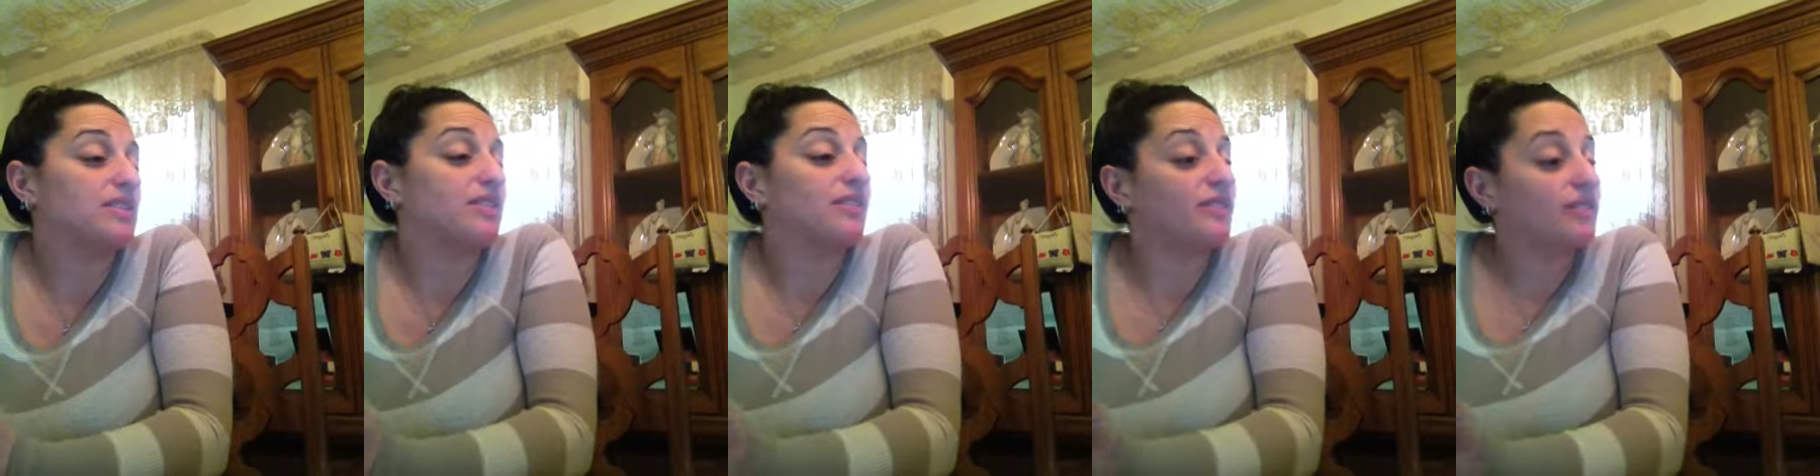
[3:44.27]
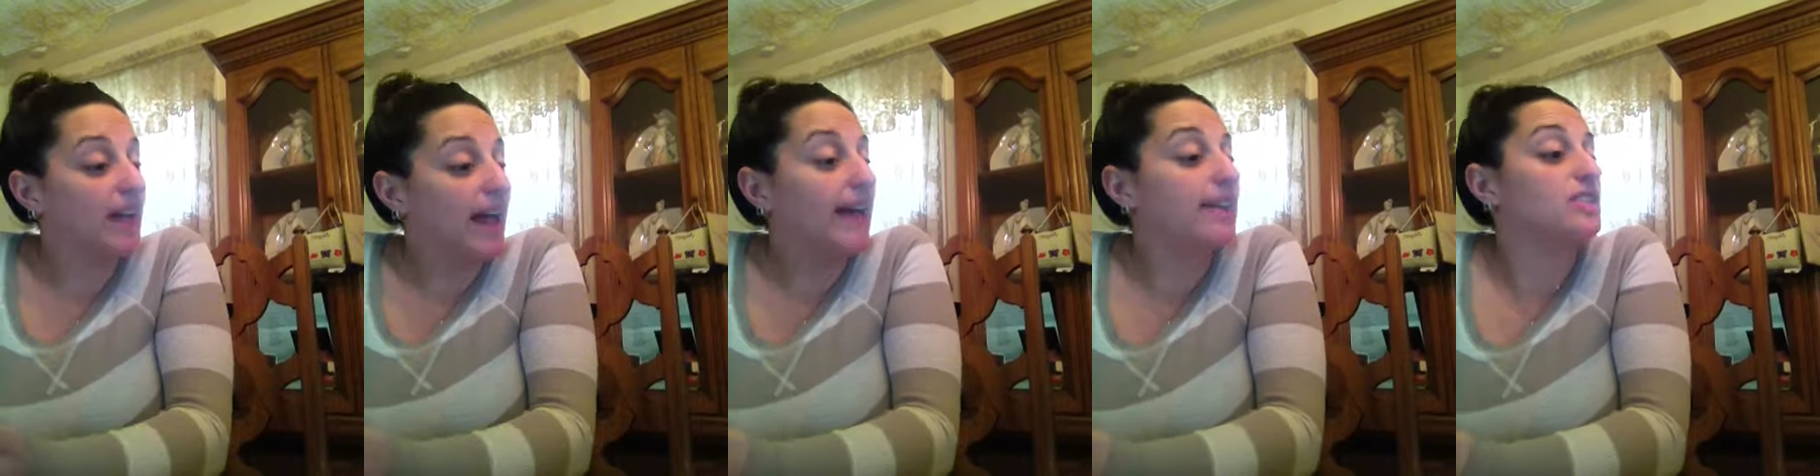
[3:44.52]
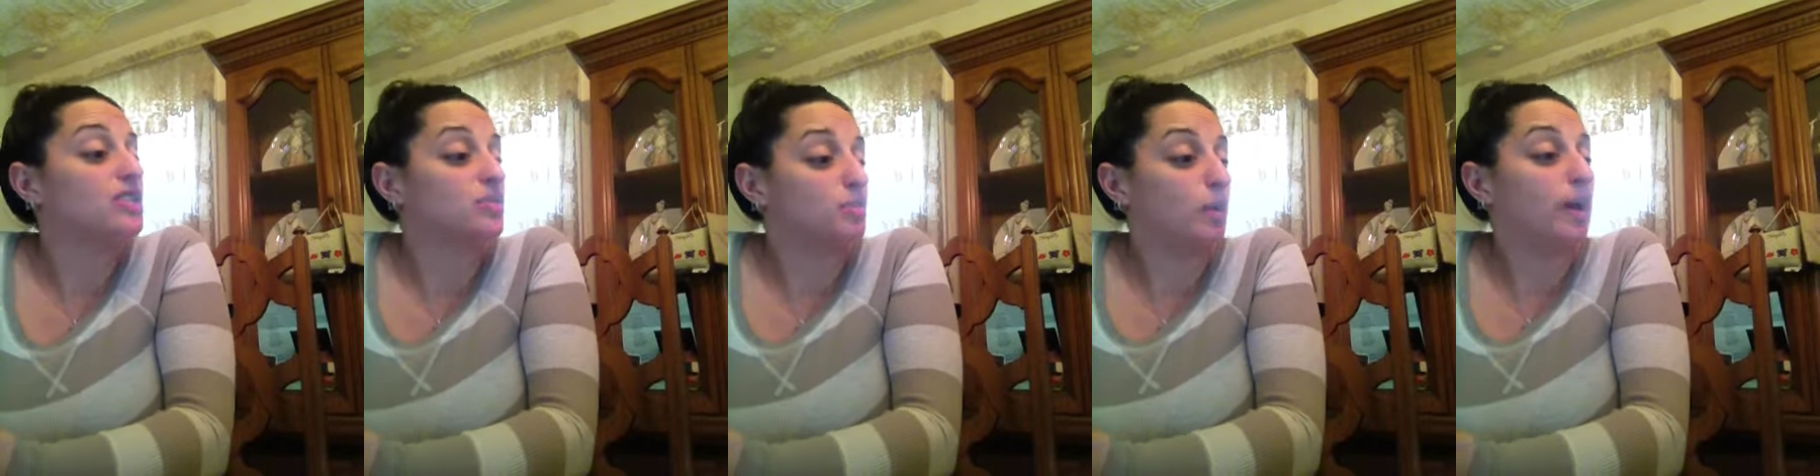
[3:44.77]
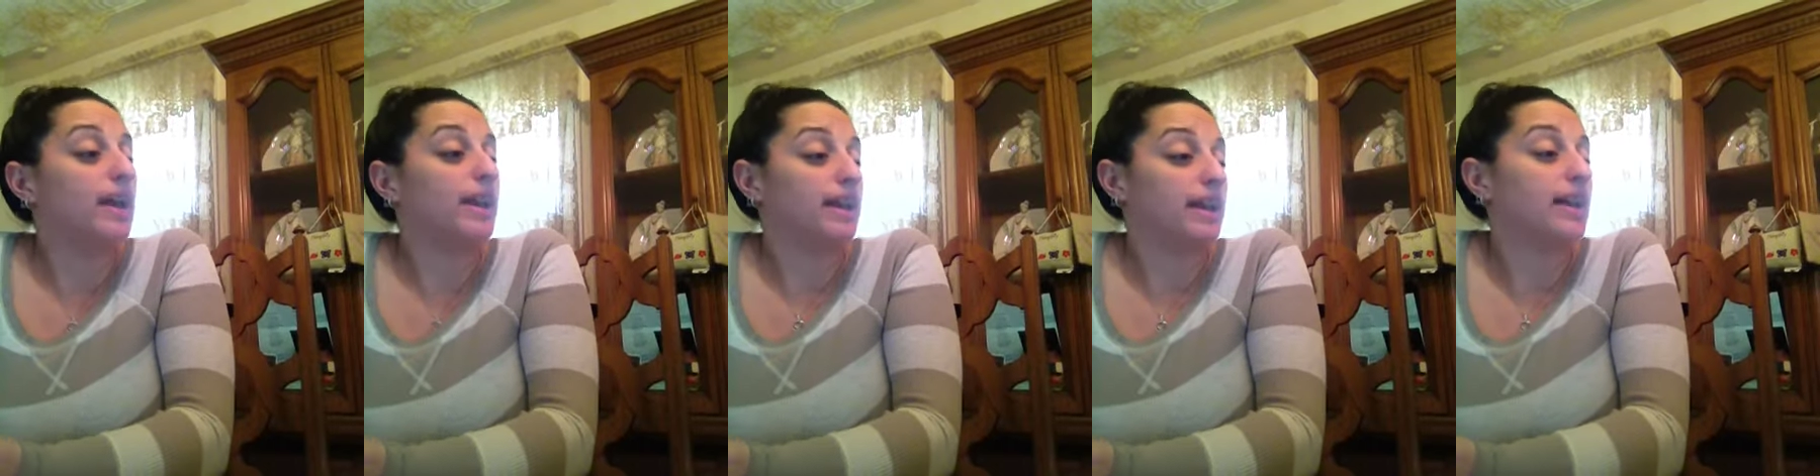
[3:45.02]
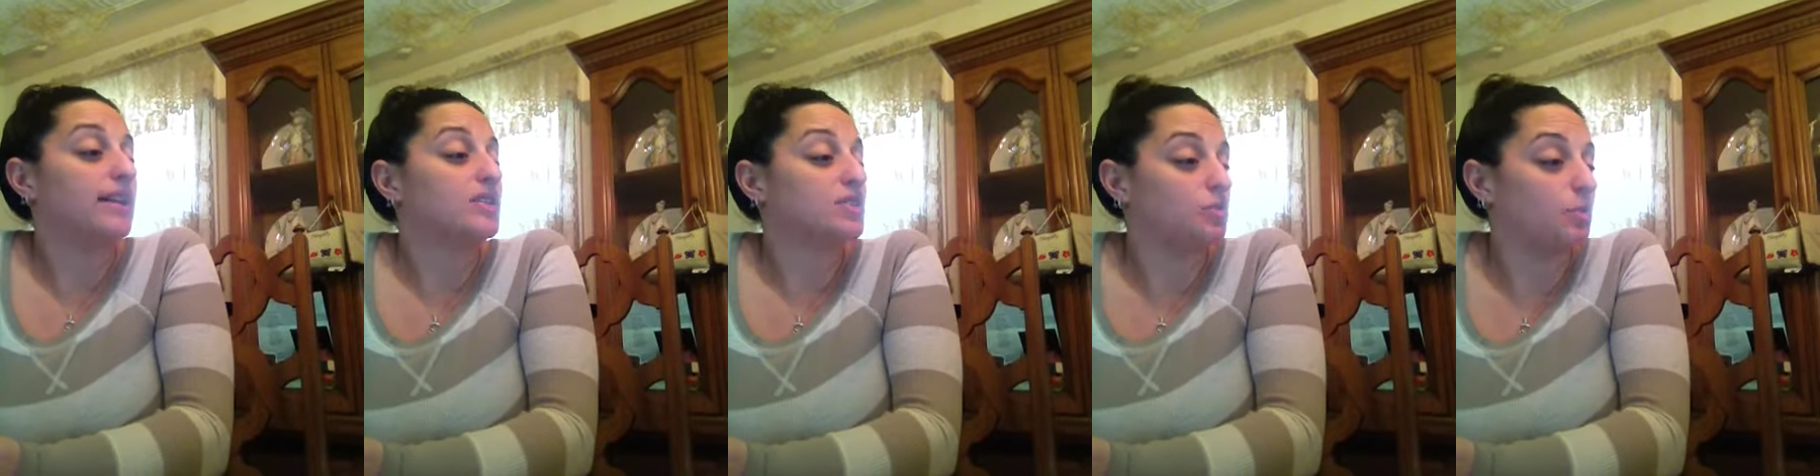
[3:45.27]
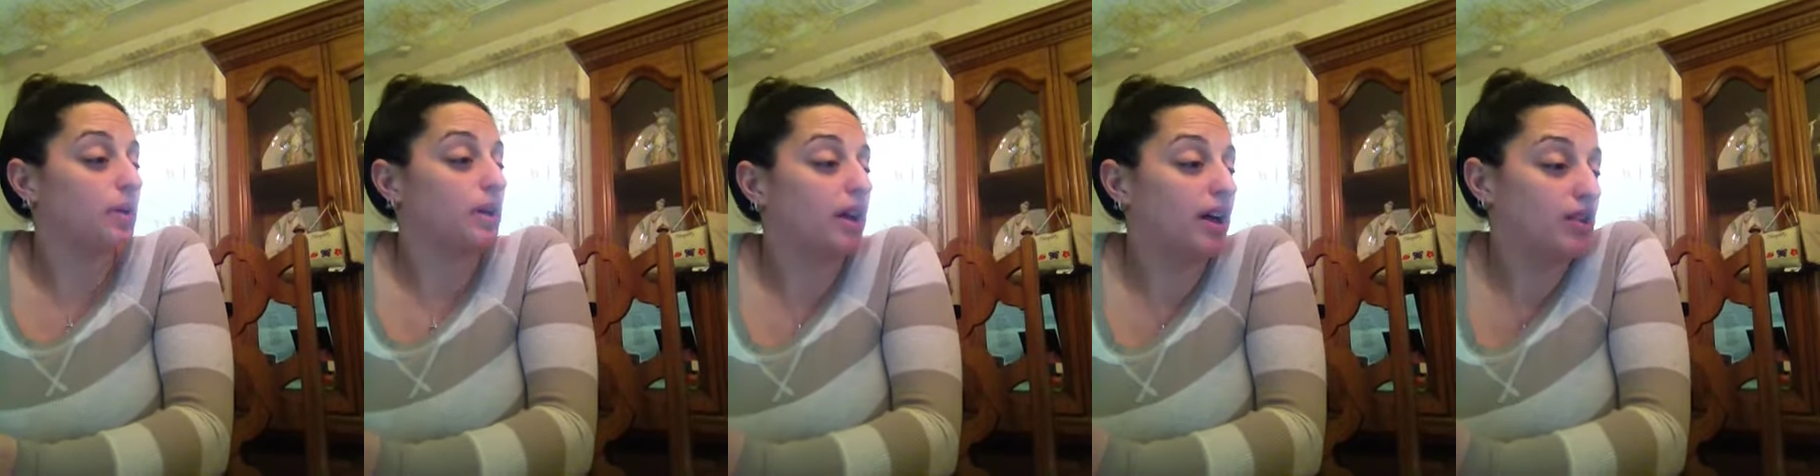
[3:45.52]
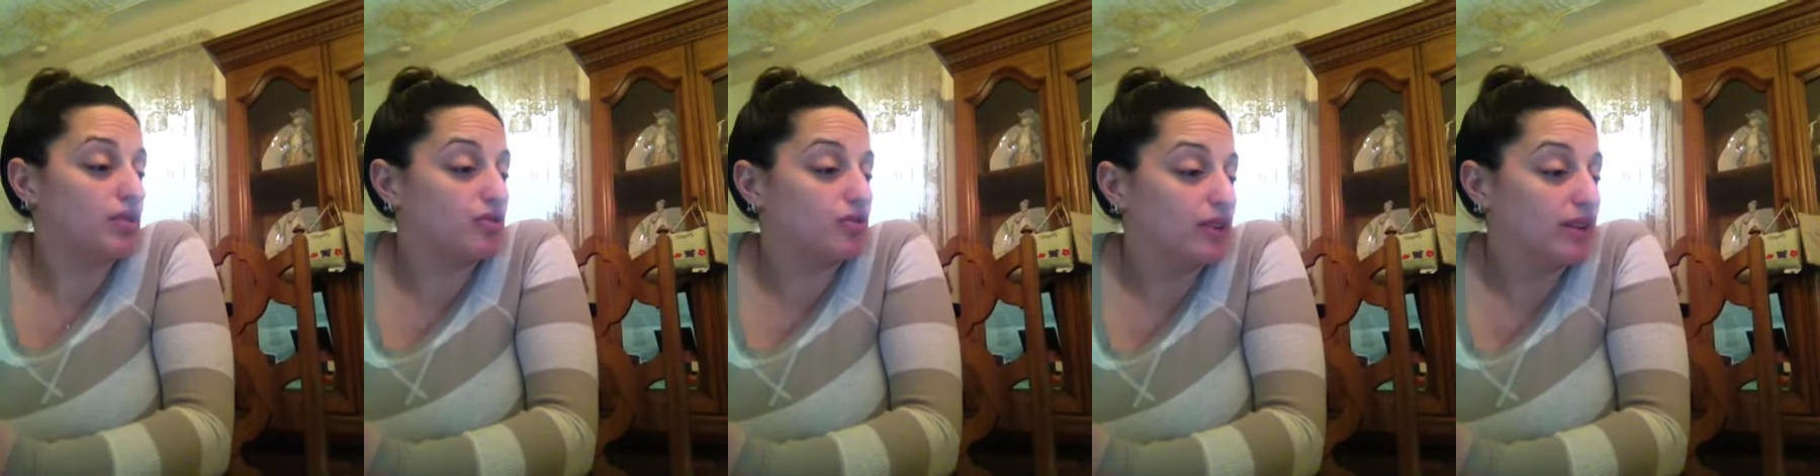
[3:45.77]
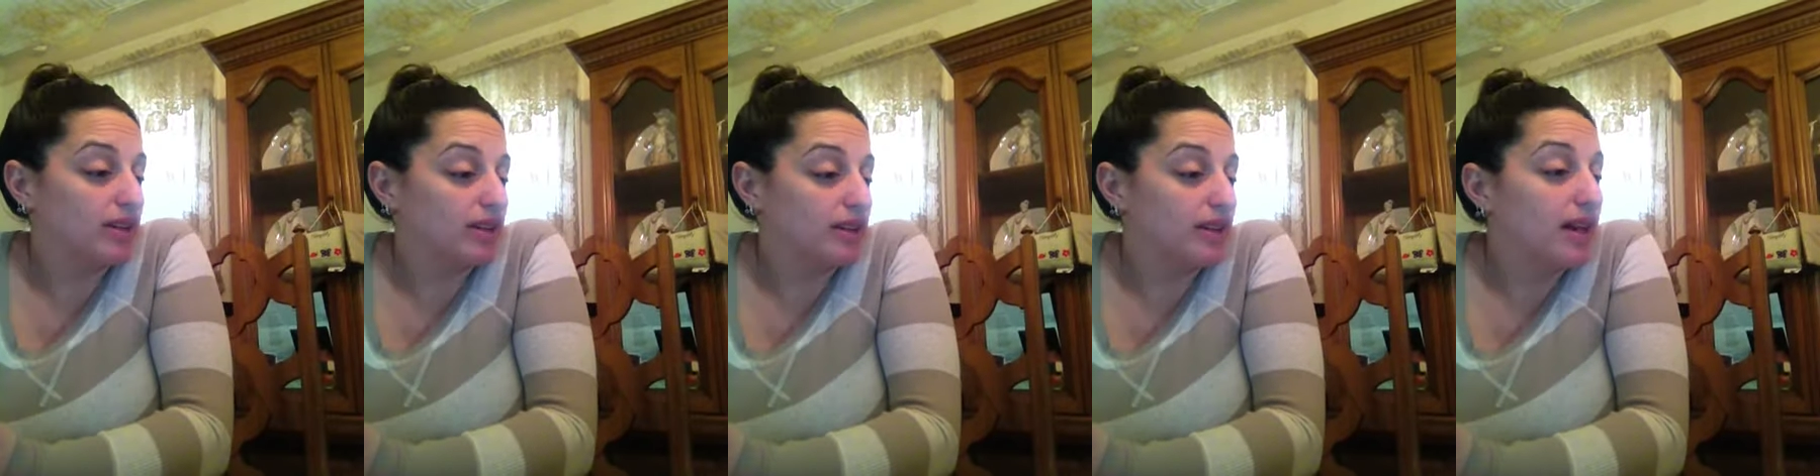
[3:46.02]
fast way to get to
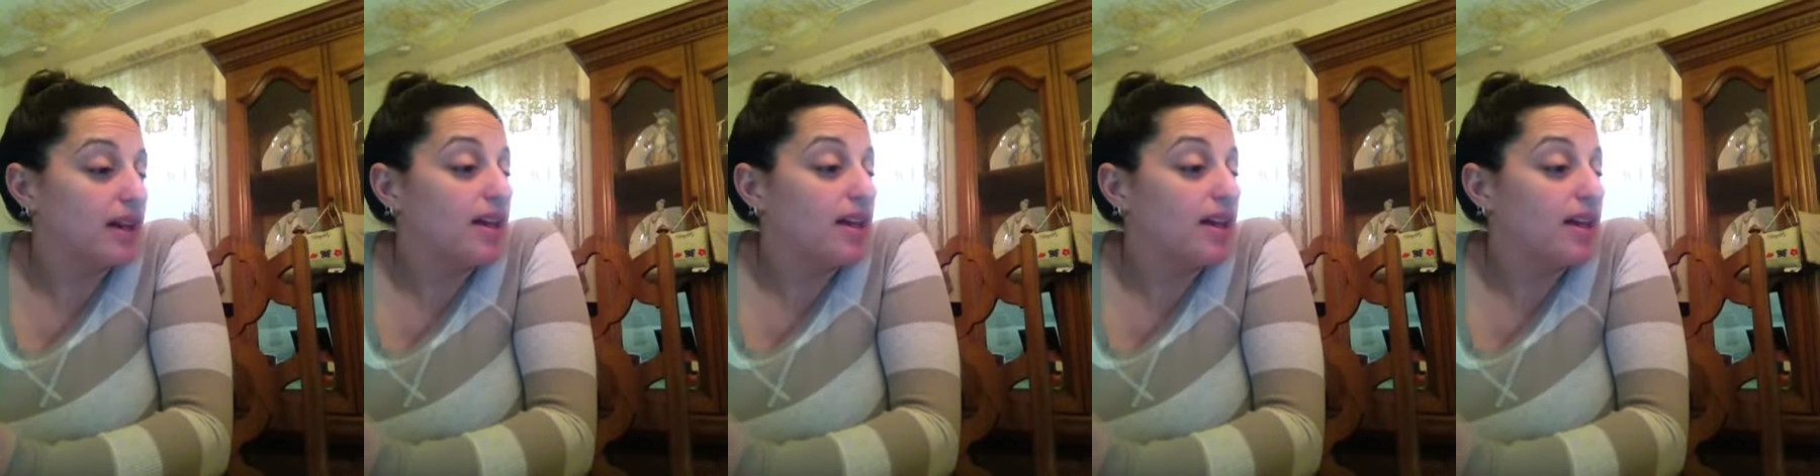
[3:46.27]
100.